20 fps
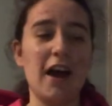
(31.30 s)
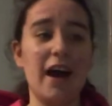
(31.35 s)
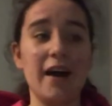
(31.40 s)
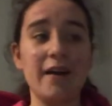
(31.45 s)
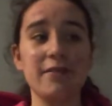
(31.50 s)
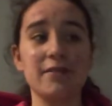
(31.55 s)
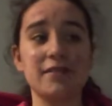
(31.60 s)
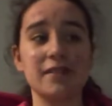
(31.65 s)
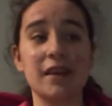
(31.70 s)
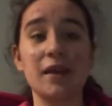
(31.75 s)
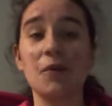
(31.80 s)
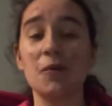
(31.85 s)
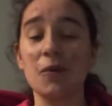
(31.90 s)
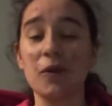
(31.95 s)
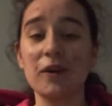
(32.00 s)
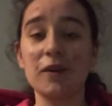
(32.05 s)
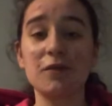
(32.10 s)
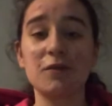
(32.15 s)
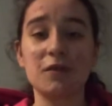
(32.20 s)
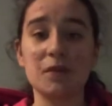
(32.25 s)
I'd say
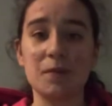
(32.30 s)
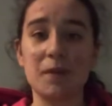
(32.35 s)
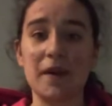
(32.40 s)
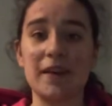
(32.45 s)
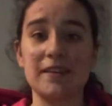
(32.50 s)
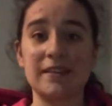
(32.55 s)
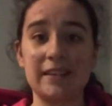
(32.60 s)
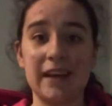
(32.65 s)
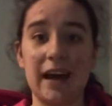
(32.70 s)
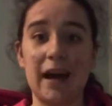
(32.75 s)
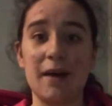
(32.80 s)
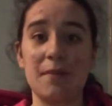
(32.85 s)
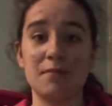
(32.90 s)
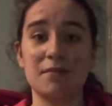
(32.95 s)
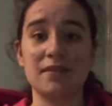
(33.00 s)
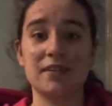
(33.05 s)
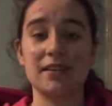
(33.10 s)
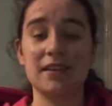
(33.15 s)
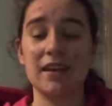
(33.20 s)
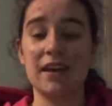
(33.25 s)
one of the best
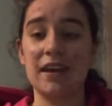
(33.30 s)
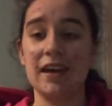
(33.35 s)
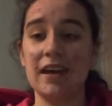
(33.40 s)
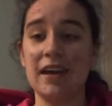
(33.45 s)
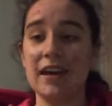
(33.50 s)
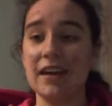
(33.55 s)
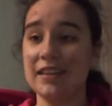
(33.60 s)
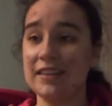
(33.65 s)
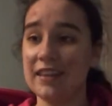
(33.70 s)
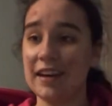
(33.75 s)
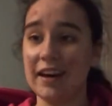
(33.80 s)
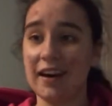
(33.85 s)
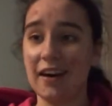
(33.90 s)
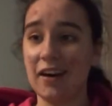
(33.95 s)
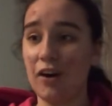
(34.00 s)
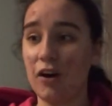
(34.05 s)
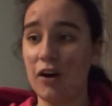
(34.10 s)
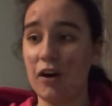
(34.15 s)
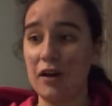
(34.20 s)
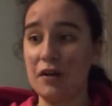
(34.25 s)
apps that
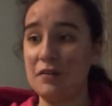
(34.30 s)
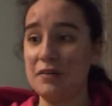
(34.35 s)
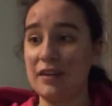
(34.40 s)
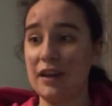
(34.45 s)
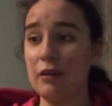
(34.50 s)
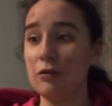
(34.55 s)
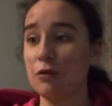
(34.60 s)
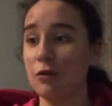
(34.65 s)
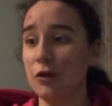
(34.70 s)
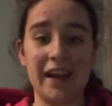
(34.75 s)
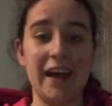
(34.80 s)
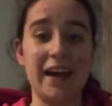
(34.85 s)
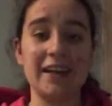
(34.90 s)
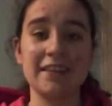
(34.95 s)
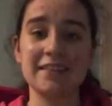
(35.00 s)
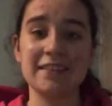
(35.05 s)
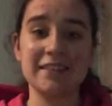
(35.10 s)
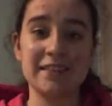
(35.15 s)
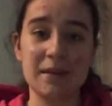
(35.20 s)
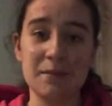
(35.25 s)
I have downloaded.
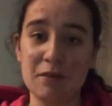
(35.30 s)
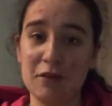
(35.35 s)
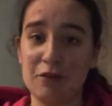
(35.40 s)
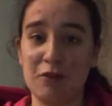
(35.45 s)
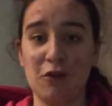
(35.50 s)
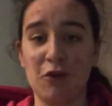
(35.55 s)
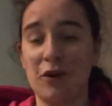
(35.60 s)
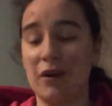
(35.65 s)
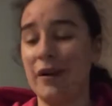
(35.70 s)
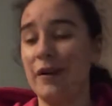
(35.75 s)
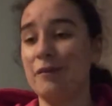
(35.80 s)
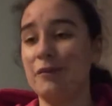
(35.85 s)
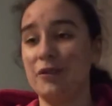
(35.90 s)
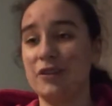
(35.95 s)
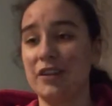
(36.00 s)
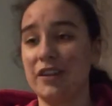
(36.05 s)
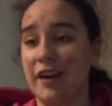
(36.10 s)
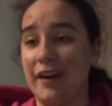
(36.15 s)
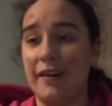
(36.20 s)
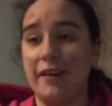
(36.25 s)
As I said before,
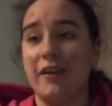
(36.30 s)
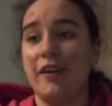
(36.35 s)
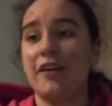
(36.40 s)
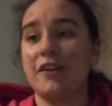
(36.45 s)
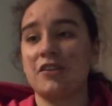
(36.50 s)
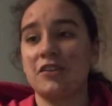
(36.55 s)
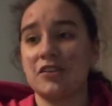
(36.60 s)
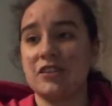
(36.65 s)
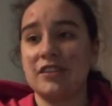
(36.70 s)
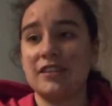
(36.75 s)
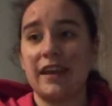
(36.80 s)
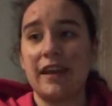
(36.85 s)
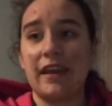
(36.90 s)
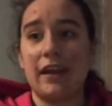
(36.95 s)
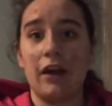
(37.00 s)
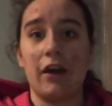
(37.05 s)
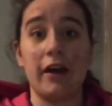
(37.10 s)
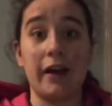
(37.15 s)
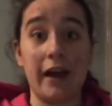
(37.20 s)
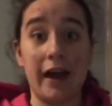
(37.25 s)
I'm not just saying,
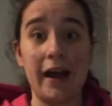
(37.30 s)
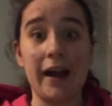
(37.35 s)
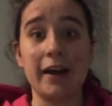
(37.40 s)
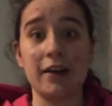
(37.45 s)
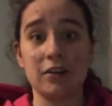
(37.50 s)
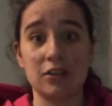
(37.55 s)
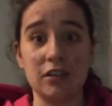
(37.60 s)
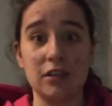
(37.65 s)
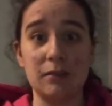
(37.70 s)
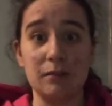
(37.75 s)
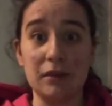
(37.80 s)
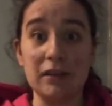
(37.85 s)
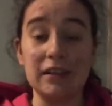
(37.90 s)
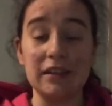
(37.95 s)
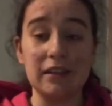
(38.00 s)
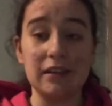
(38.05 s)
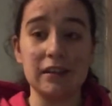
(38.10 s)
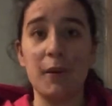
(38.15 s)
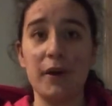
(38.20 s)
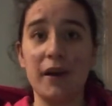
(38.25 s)
I actually mean
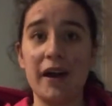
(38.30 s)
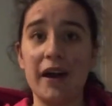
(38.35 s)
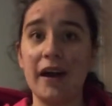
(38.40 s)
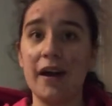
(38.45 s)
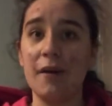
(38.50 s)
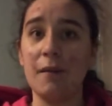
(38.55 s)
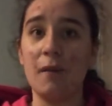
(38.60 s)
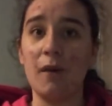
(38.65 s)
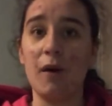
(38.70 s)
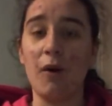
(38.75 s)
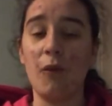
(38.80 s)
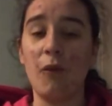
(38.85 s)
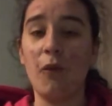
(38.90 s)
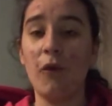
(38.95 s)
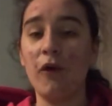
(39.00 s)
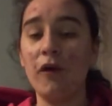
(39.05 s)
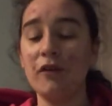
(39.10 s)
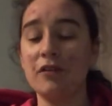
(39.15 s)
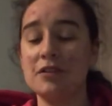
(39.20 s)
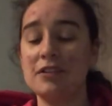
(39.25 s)
it. But
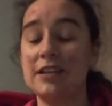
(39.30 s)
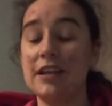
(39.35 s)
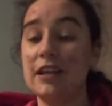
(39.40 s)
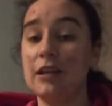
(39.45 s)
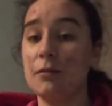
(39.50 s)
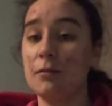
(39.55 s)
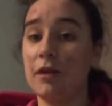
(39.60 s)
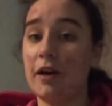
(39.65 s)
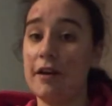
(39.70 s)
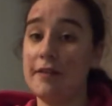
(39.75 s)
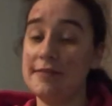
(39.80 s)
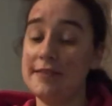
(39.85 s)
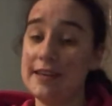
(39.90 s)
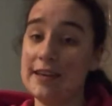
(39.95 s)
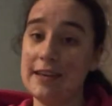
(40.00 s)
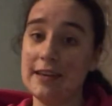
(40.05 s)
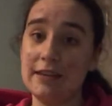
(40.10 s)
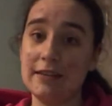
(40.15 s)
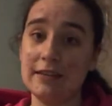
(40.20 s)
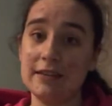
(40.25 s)
what Stadium Live
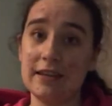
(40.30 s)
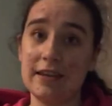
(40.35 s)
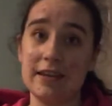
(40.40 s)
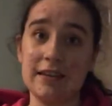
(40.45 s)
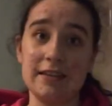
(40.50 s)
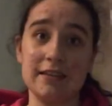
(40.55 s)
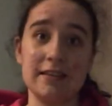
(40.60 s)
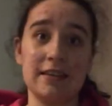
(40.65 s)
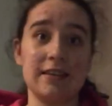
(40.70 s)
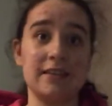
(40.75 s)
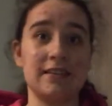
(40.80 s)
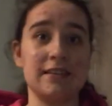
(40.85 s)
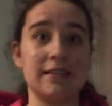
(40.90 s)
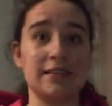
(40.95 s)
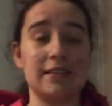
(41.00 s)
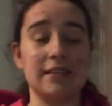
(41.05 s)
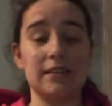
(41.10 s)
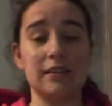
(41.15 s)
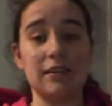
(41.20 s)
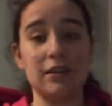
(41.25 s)
is it's
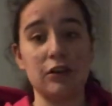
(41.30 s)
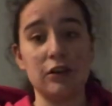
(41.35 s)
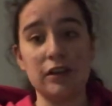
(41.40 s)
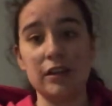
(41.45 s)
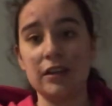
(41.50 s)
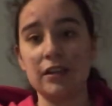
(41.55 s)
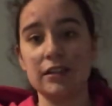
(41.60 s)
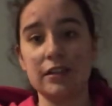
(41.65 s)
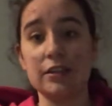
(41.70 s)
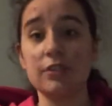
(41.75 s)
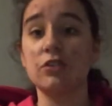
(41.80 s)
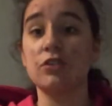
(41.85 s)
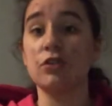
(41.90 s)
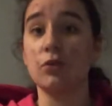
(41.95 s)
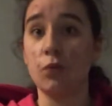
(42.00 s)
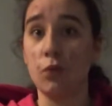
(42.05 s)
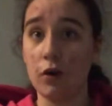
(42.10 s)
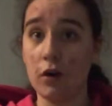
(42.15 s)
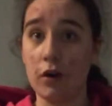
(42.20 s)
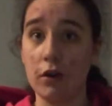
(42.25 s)
a unique
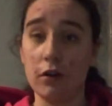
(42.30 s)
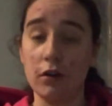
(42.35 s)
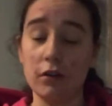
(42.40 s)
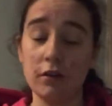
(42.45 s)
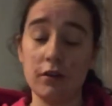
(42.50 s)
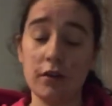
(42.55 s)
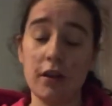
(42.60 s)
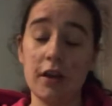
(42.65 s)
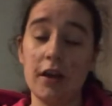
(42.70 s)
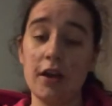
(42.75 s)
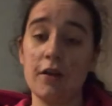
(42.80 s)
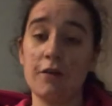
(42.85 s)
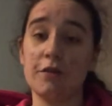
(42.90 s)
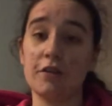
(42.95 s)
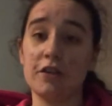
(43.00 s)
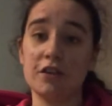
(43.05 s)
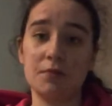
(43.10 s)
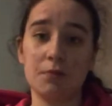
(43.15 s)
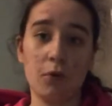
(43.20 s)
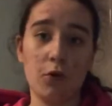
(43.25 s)
digital world
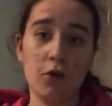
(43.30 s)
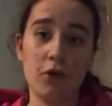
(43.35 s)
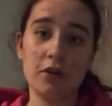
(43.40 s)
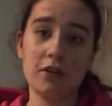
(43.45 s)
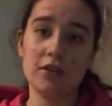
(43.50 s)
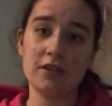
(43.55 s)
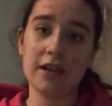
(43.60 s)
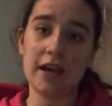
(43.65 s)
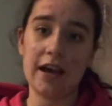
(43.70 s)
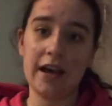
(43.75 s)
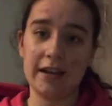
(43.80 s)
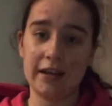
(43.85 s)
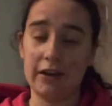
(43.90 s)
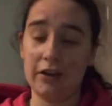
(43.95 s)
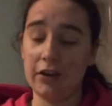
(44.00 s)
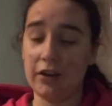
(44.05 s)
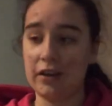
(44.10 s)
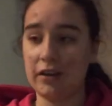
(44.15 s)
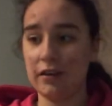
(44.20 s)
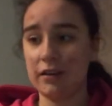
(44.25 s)
for sports and
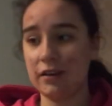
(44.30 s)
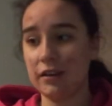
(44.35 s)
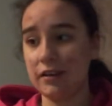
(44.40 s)
like